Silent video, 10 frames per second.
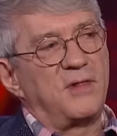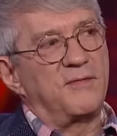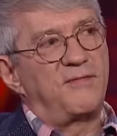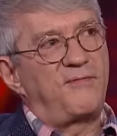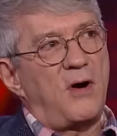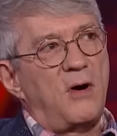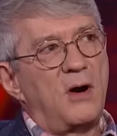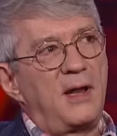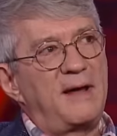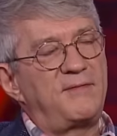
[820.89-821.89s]
the
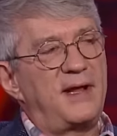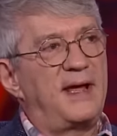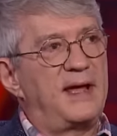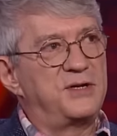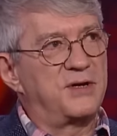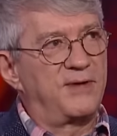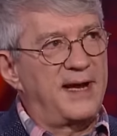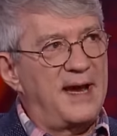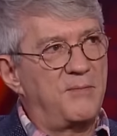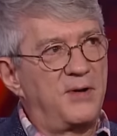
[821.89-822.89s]
far left edge of a
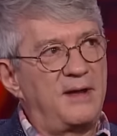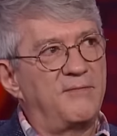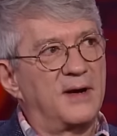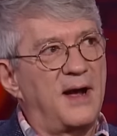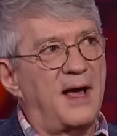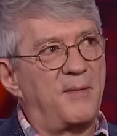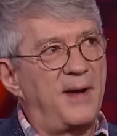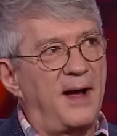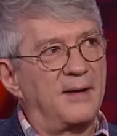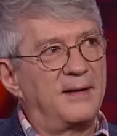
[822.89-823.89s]
camera they forgot
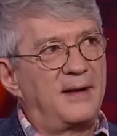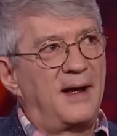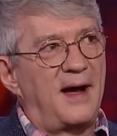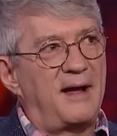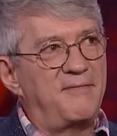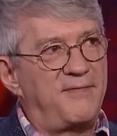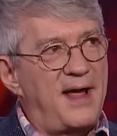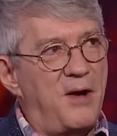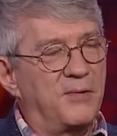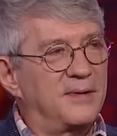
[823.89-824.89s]
about, I
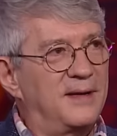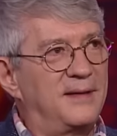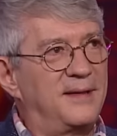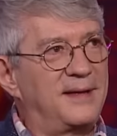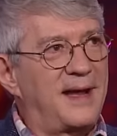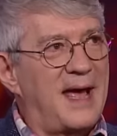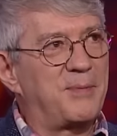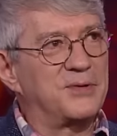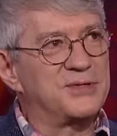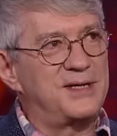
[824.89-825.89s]
found in the
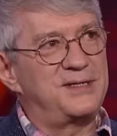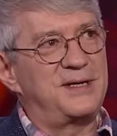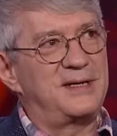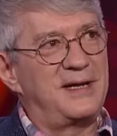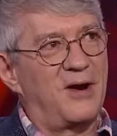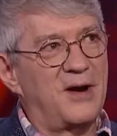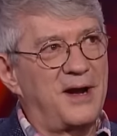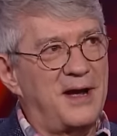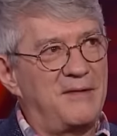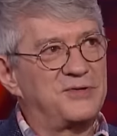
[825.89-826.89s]
Capitol CCT
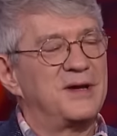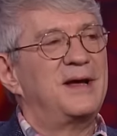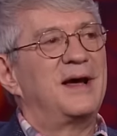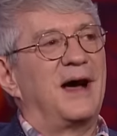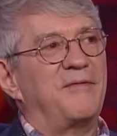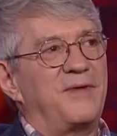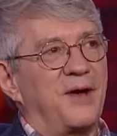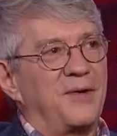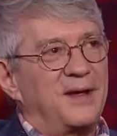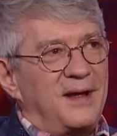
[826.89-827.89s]
archives, I
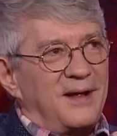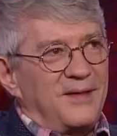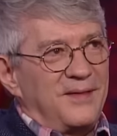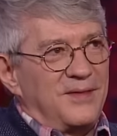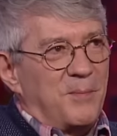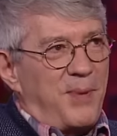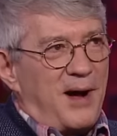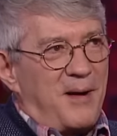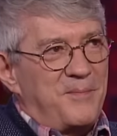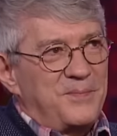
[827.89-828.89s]
found the
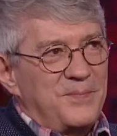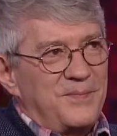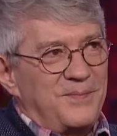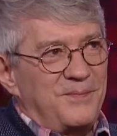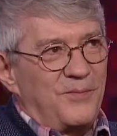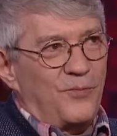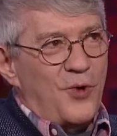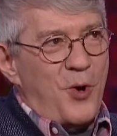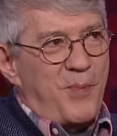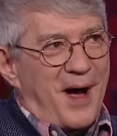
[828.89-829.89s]
bomb
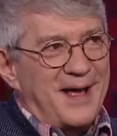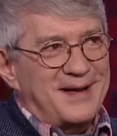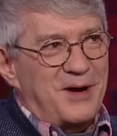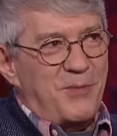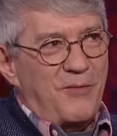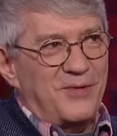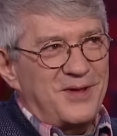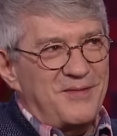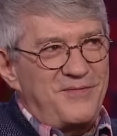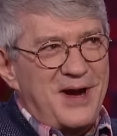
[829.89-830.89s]
robot come over
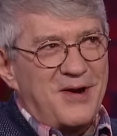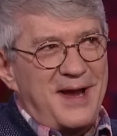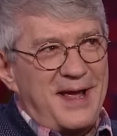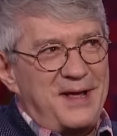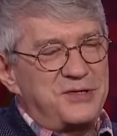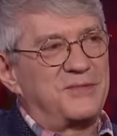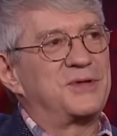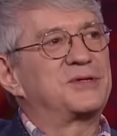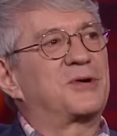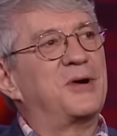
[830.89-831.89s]
to the very edge of
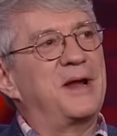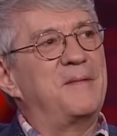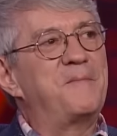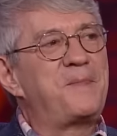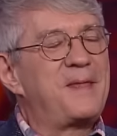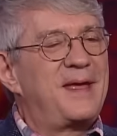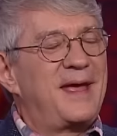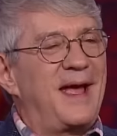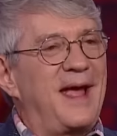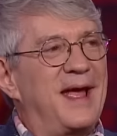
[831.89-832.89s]
the screen
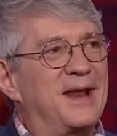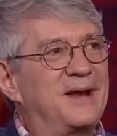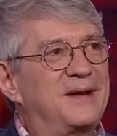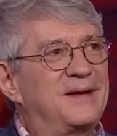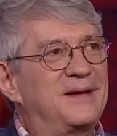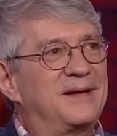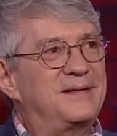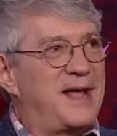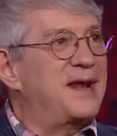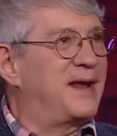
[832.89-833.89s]
and
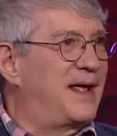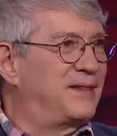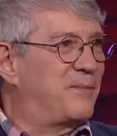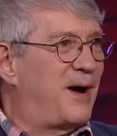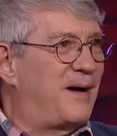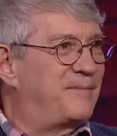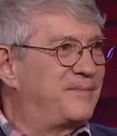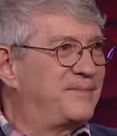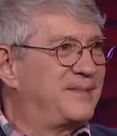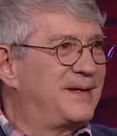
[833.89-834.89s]
detonate the bomb.
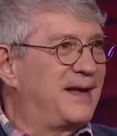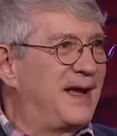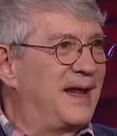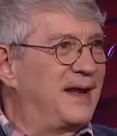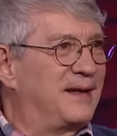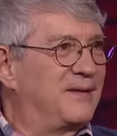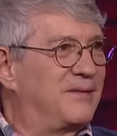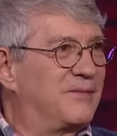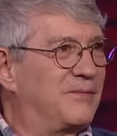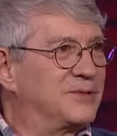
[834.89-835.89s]
And it
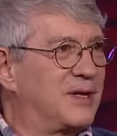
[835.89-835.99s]
was